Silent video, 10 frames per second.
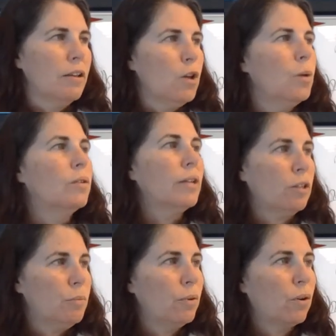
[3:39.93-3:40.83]
your
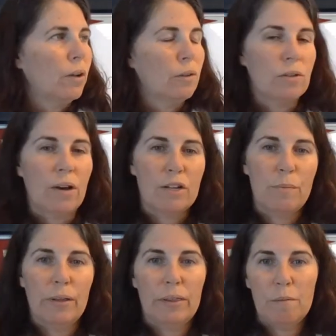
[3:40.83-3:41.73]
textbook author talks
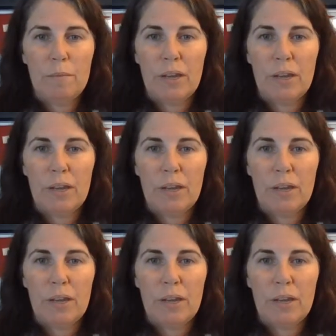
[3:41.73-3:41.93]
about them